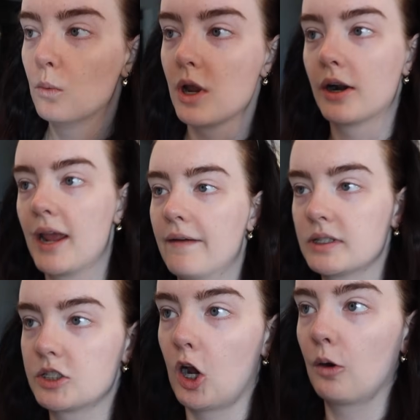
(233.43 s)
we already have in
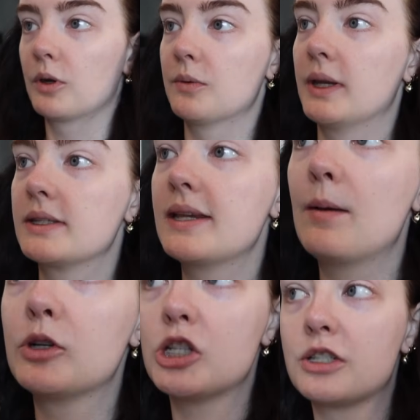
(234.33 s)
stock. We're doing
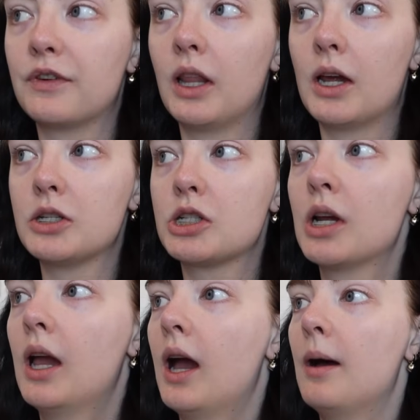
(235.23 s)
sandwiches for lunch,
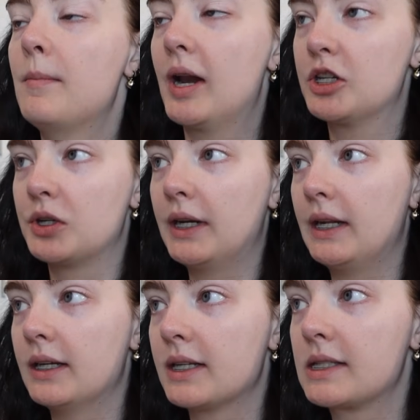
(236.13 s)
a
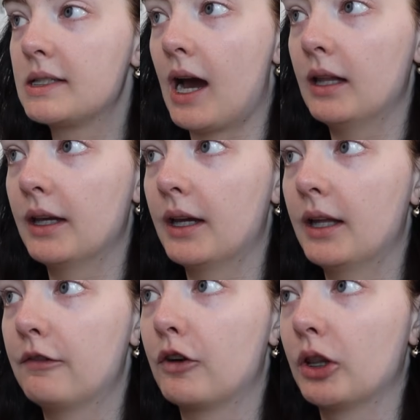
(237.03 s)
Mediterranean
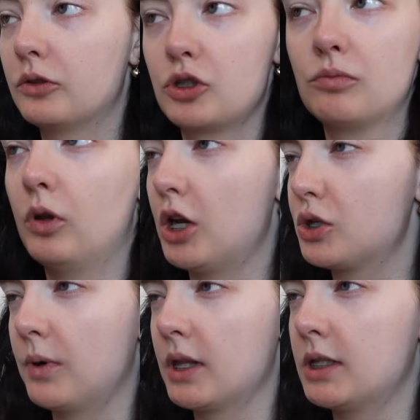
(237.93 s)
salad for
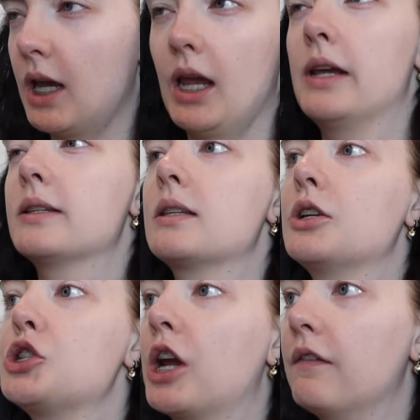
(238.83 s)
lunch one of the days,
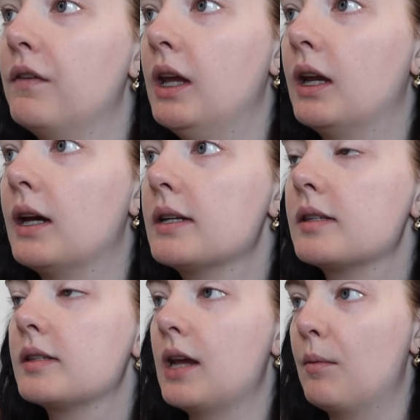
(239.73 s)
chicken
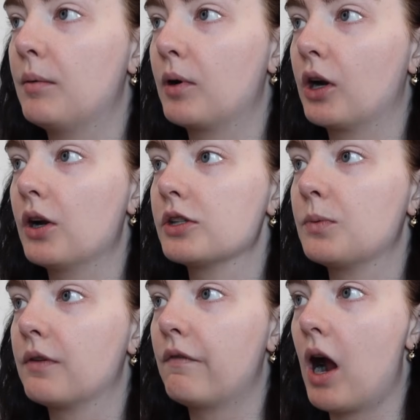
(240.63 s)
fajitas, salmon burgers
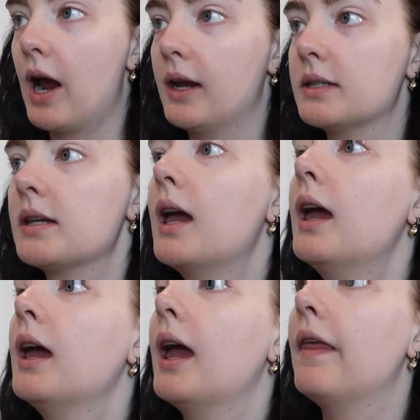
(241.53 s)
with fries,
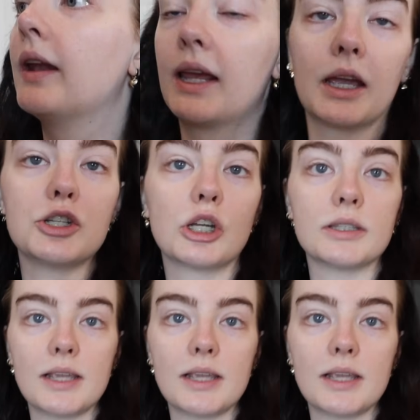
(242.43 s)
and then kickin' chicken